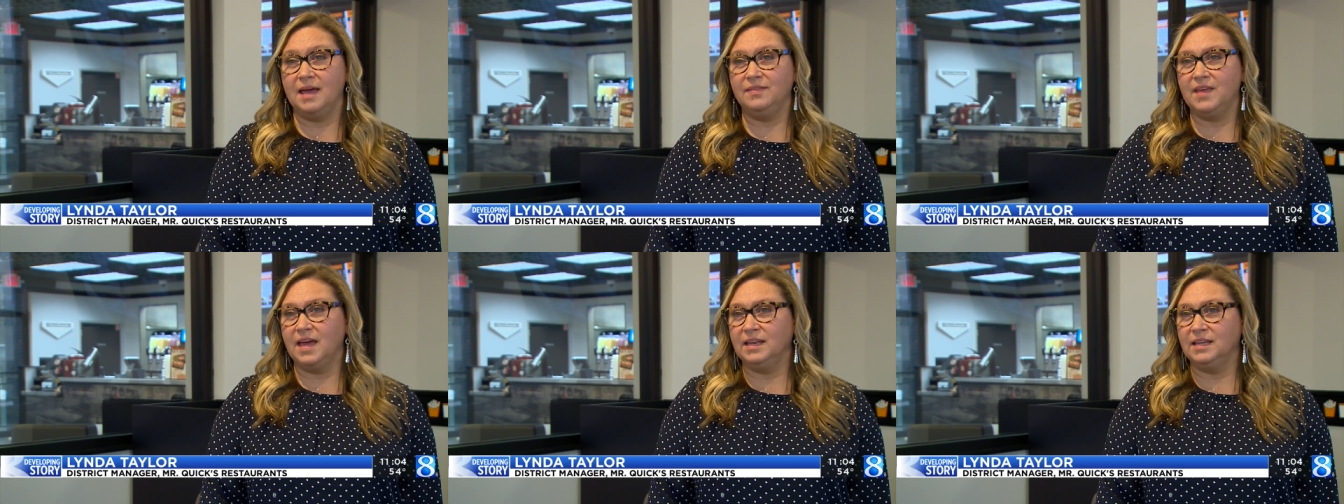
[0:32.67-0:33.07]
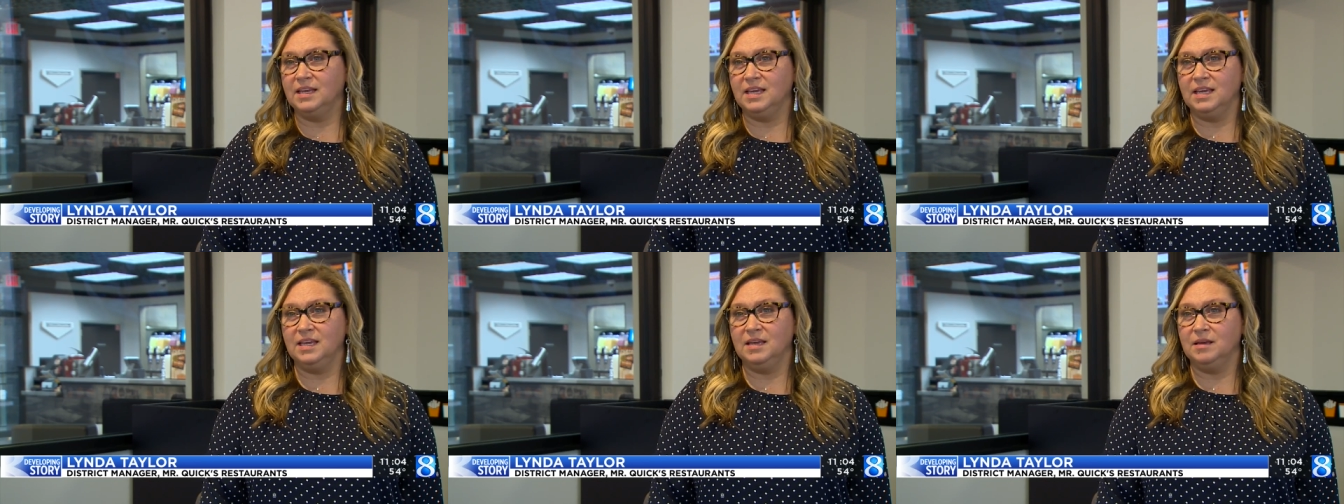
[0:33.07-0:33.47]
and then
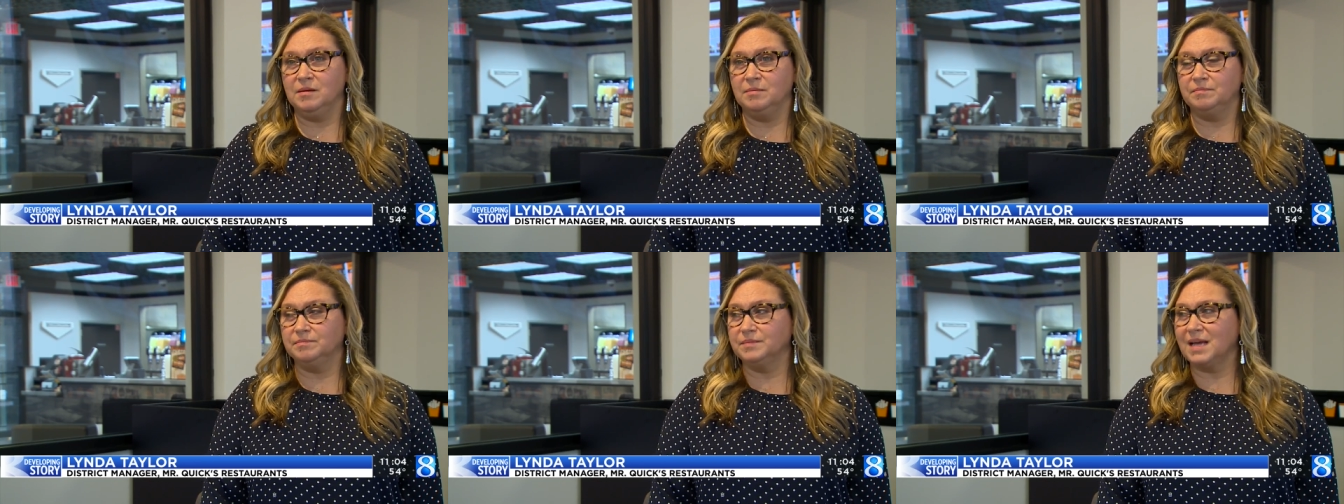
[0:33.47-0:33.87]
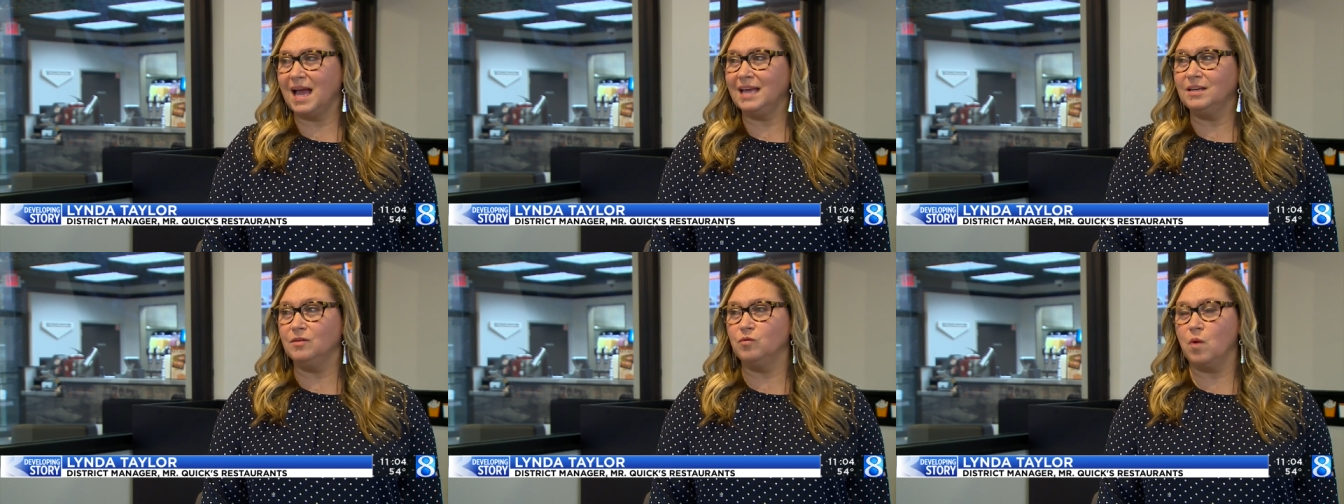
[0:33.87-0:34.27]
he
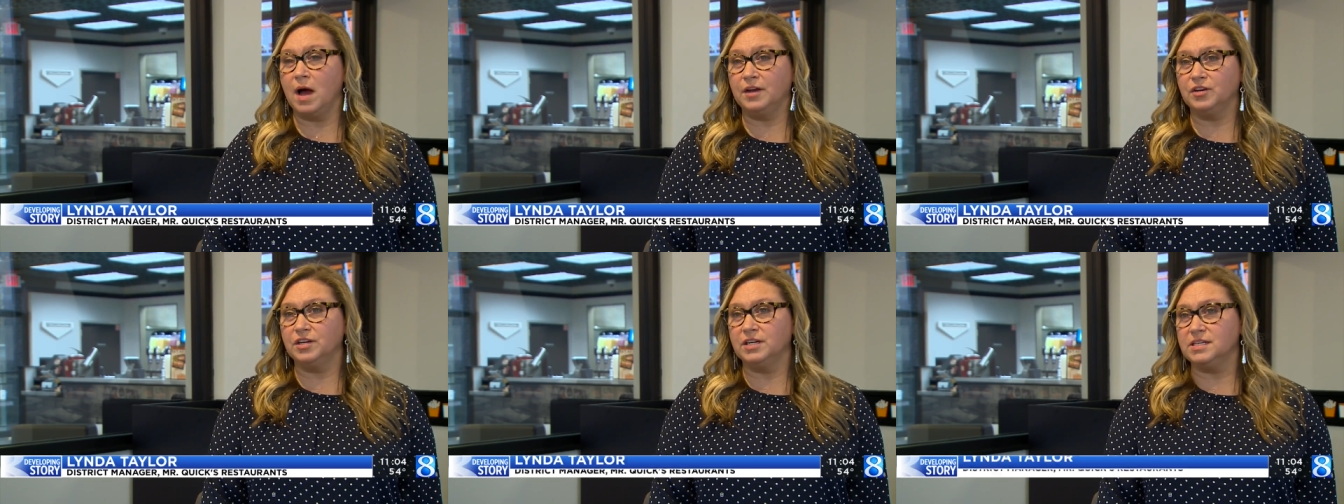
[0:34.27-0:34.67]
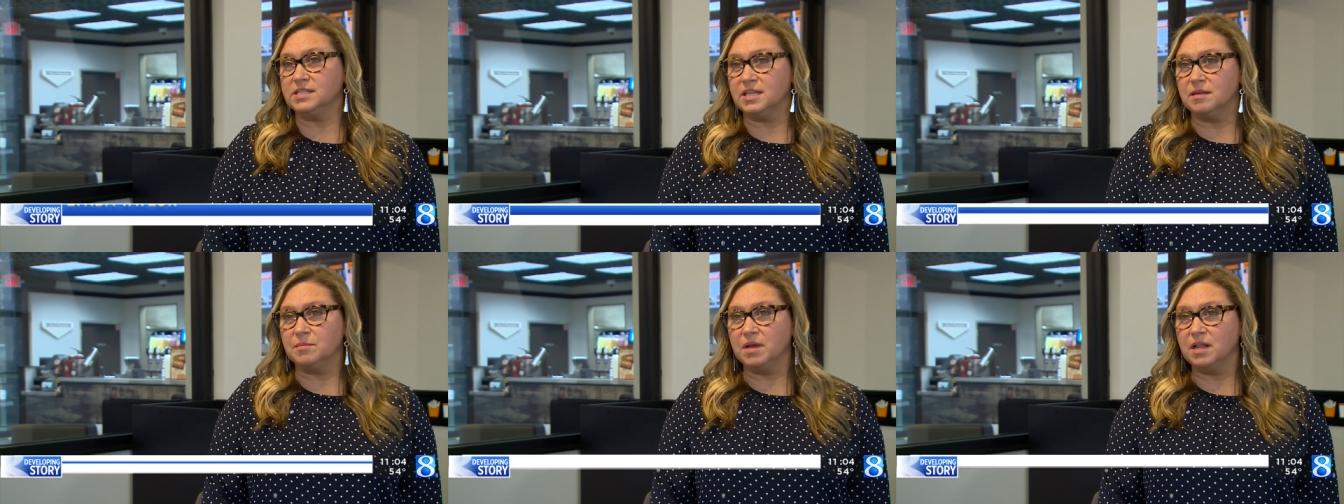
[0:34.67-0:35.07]
kind of wandered into
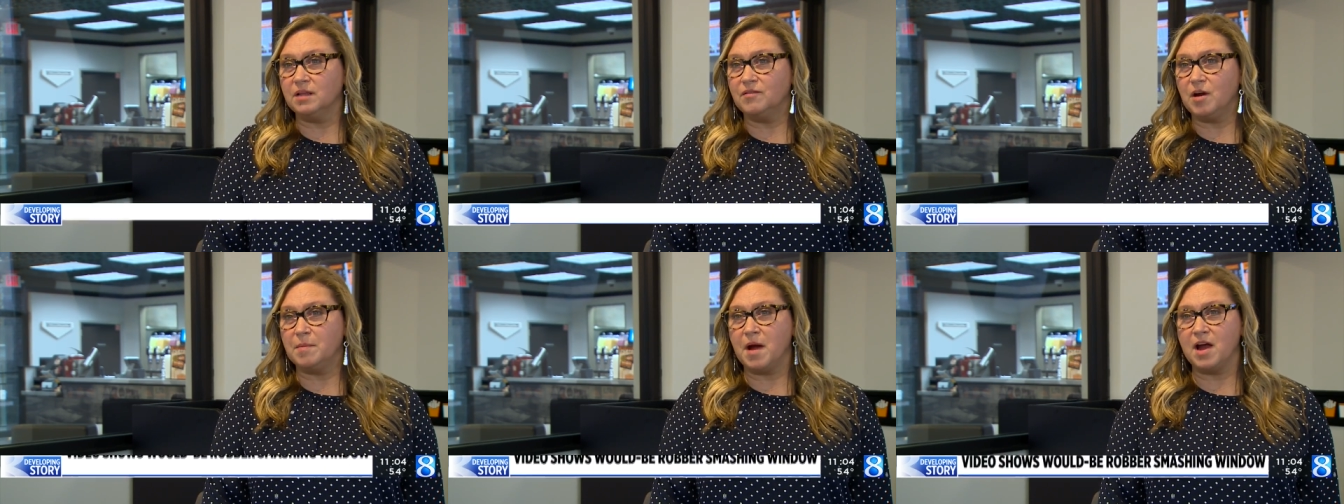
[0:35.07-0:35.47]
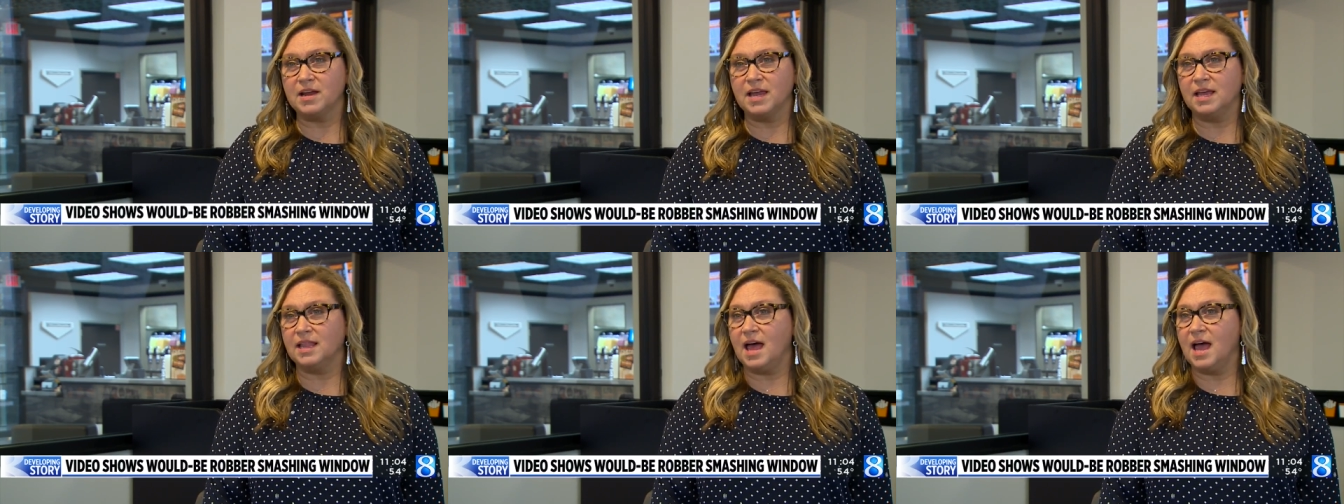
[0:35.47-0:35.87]
the middle of our
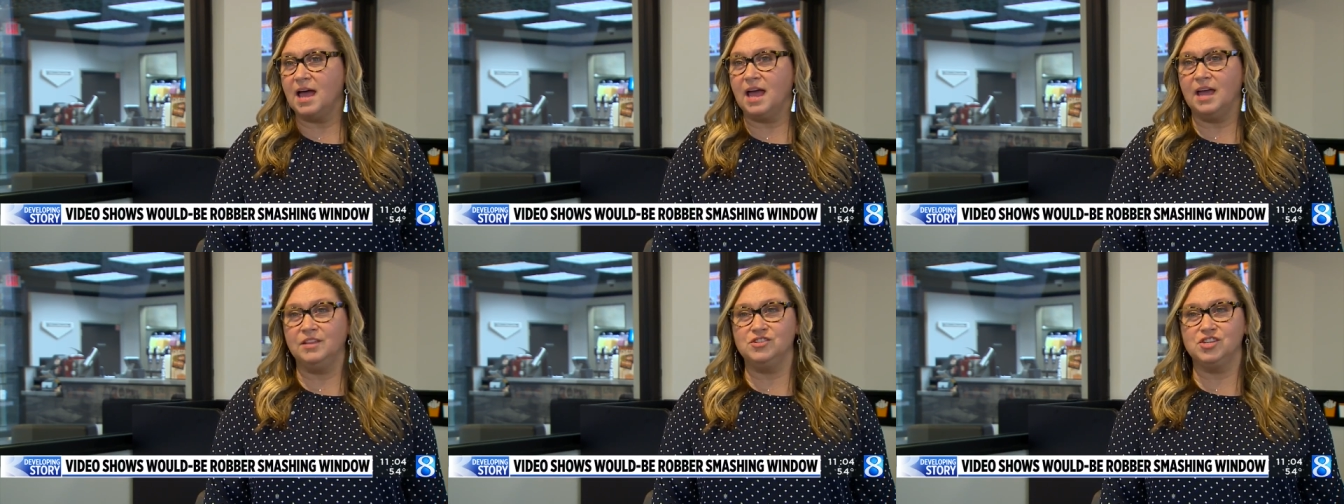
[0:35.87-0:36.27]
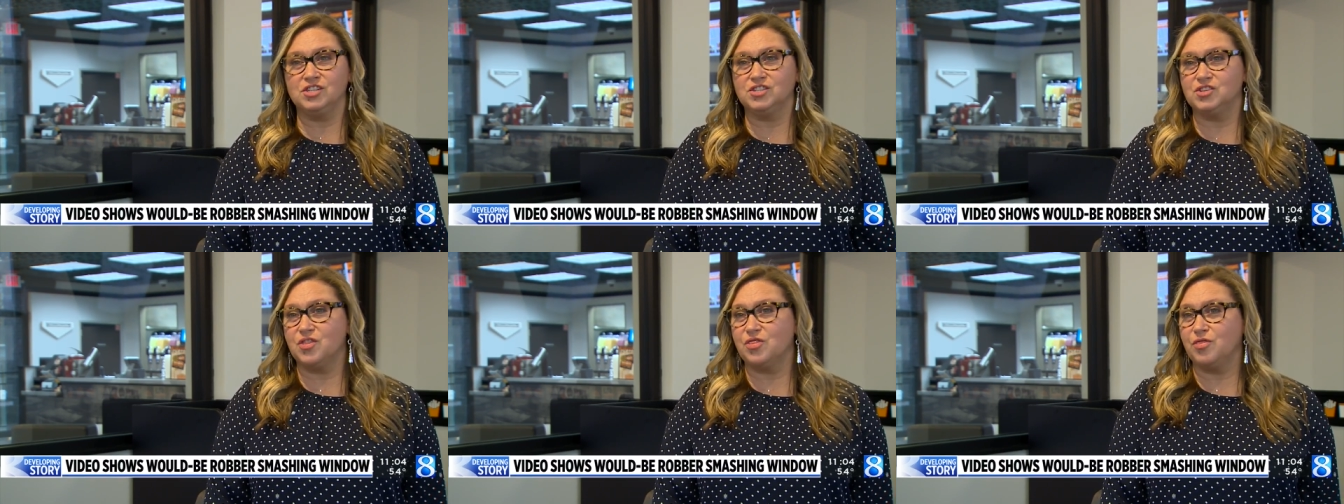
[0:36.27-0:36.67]
parking lot and just